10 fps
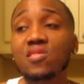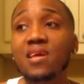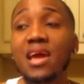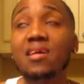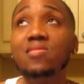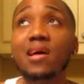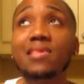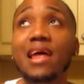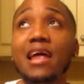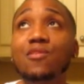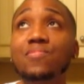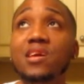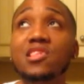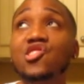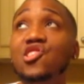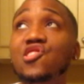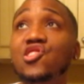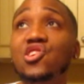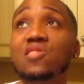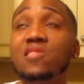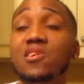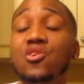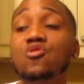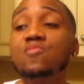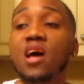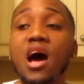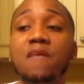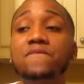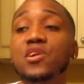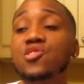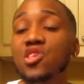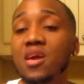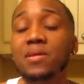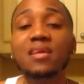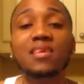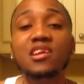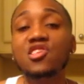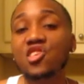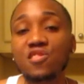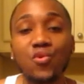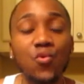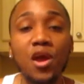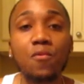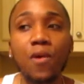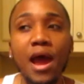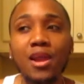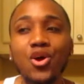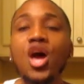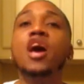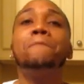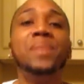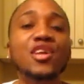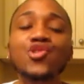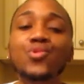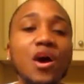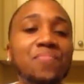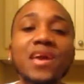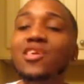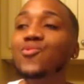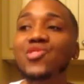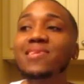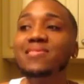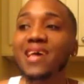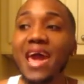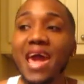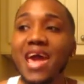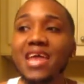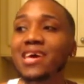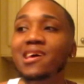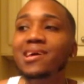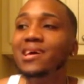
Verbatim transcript: She said, it's not that I don't think that she's a good singer. It was all fun shade, but I think that she's a great writer. Bitch, you don't think you just said.